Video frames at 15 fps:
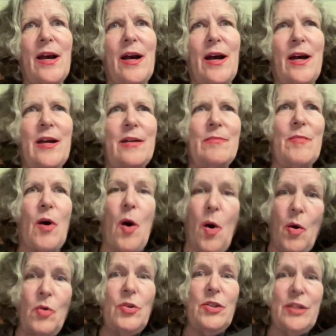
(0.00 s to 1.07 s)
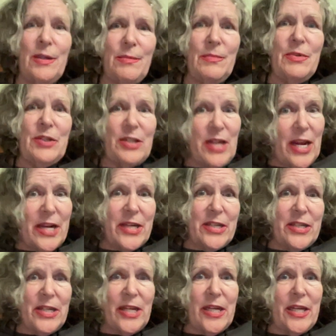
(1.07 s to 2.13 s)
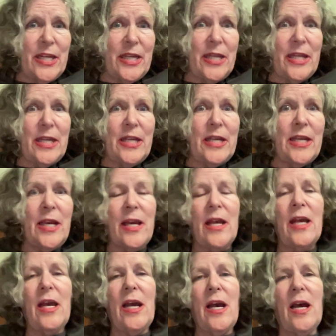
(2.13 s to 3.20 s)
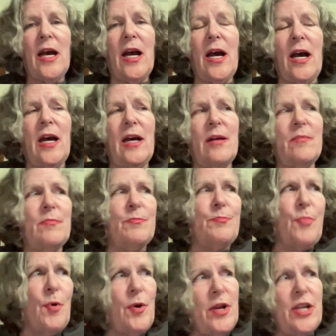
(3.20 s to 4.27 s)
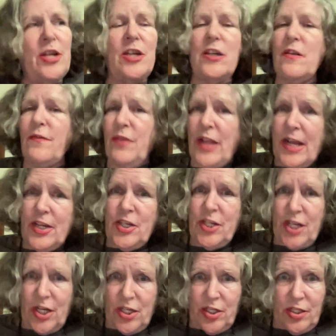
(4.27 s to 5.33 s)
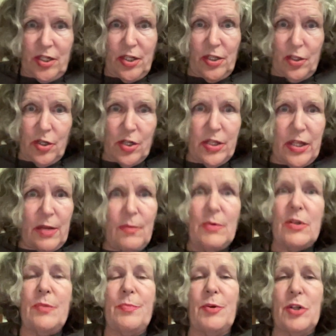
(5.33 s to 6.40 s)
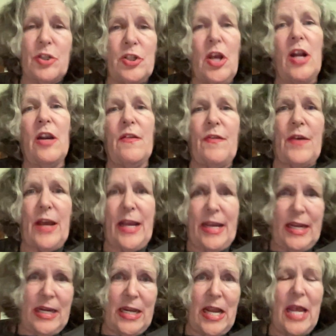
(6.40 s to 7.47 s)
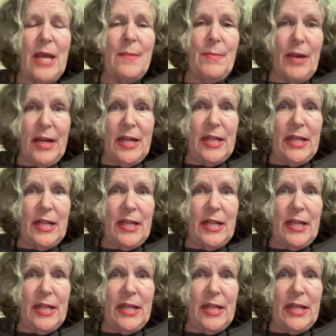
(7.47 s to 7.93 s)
wholesome, sexy, boyish, flat chested look that was personified by